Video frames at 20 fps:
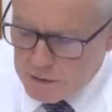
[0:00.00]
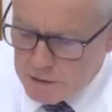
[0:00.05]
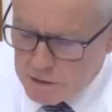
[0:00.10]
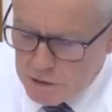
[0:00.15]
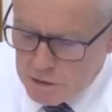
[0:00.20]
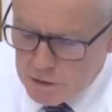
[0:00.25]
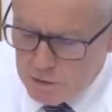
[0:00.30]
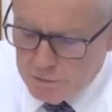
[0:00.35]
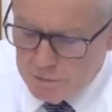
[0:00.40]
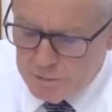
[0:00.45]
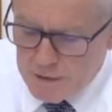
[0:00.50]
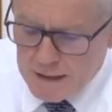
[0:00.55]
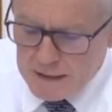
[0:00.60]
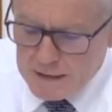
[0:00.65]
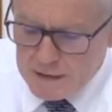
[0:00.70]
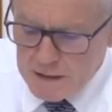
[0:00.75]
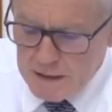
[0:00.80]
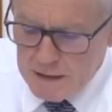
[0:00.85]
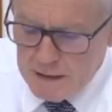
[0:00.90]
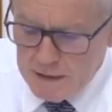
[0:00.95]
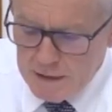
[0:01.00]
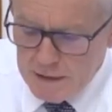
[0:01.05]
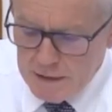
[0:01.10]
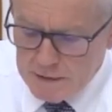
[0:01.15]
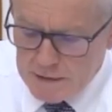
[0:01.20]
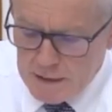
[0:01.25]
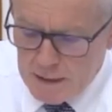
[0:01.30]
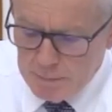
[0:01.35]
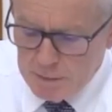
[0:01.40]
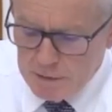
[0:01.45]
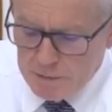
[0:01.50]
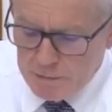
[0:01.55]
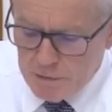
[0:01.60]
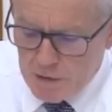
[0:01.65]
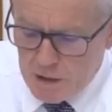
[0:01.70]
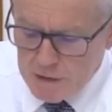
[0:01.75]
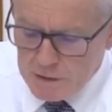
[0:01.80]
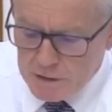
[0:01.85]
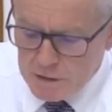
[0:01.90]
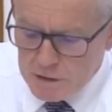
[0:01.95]
journal Vaccine examined
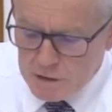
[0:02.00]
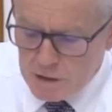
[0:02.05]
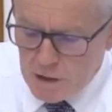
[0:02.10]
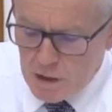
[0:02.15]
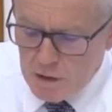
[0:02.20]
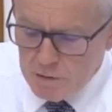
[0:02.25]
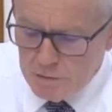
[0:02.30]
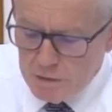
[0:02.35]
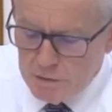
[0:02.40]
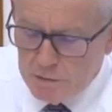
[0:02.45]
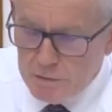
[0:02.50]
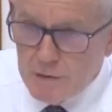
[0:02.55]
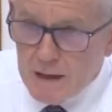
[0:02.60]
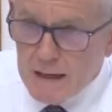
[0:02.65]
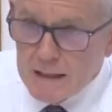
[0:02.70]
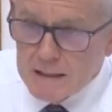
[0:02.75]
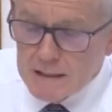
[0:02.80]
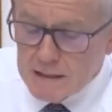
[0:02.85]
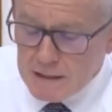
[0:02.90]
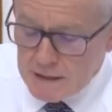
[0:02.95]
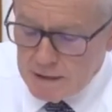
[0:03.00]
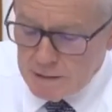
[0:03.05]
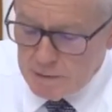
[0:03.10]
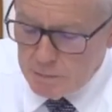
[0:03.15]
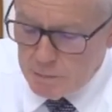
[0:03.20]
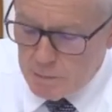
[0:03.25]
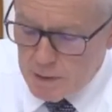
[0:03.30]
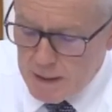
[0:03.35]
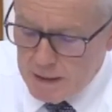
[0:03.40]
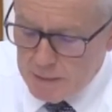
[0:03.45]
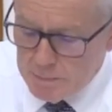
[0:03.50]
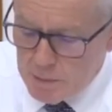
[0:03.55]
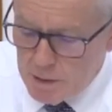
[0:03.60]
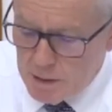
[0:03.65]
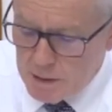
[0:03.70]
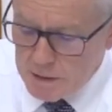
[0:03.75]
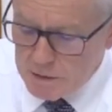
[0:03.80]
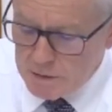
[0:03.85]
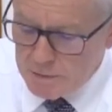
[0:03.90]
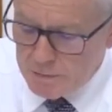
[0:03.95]
Pfizer's COVID vaccine
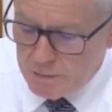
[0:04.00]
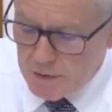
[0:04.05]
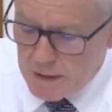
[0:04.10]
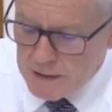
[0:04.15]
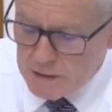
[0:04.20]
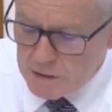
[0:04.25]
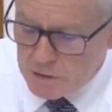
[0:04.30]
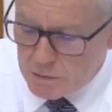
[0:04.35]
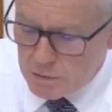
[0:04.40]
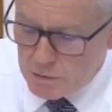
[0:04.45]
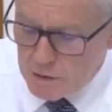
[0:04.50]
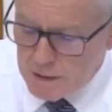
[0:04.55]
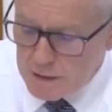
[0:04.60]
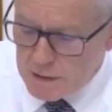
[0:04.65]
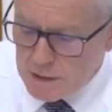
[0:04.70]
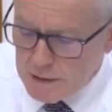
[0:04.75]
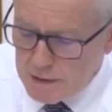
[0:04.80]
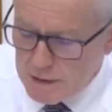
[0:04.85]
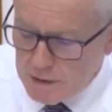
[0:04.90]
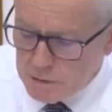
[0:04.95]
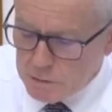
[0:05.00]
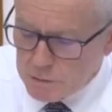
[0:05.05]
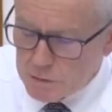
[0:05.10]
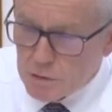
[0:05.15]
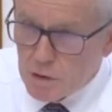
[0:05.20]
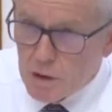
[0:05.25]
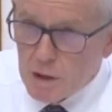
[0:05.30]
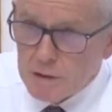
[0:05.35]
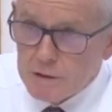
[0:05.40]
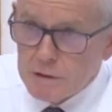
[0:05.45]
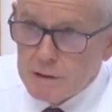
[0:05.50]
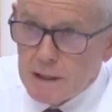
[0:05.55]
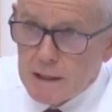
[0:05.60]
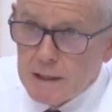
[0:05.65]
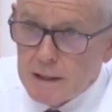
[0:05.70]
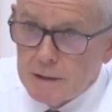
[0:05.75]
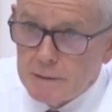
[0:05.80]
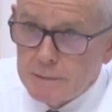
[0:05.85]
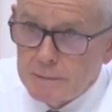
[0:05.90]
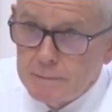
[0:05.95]
randomised phase 3 clinical trials
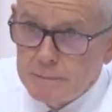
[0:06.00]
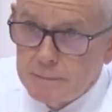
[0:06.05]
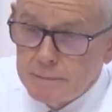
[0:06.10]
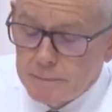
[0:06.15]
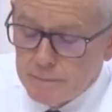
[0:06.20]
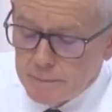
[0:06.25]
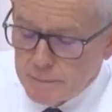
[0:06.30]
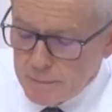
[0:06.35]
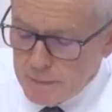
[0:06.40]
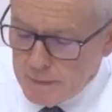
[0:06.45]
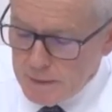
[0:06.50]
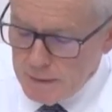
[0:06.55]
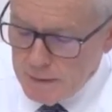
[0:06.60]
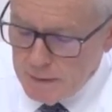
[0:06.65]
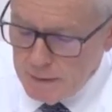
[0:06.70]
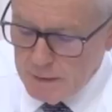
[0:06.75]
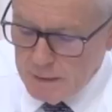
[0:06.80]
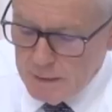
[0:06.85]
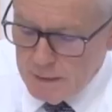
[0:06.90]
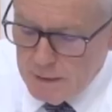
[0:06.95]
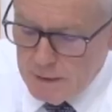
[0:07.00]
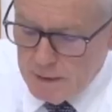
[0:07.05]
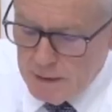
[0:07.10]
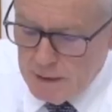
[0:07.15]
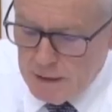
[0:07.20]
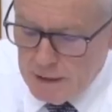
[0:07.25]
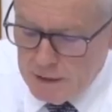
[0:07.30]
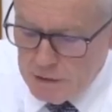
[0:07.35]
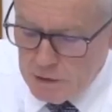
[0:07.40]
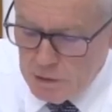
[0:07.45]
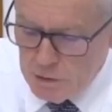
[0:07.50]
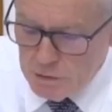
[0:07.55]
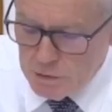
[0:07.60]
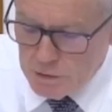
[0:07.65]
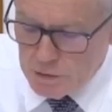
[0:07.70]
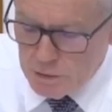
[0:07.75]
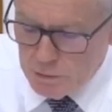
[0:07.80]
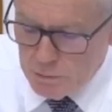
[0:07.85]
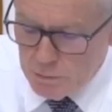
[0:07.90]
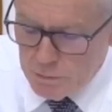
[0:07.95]
data. It
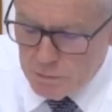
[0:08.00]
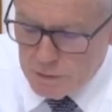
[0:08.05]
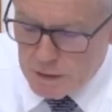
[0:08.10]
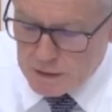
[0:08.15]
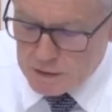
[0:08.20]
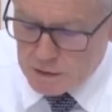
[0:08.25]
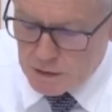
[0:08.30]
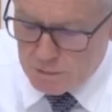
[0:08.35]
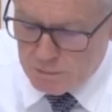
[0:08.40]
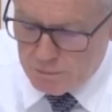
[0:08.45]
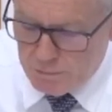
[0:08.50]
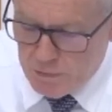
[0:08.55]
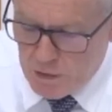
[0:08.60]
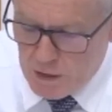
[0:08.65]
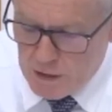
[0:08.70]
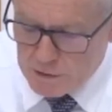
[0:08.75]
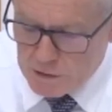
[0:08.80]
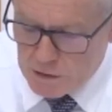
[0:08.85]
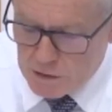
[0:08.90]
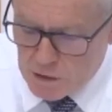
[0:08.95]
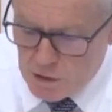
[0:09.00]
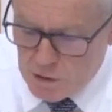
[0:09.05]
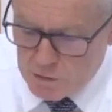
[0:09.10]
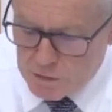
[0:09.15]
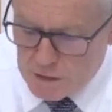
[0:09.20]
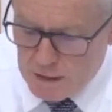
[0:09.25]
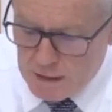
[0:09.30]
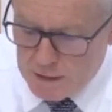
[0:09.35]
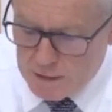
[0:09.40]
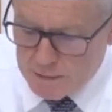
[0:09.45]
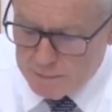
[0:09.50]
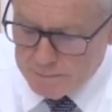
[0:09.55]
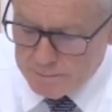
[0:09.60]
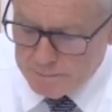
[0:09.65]
used that's Pfizer's own data,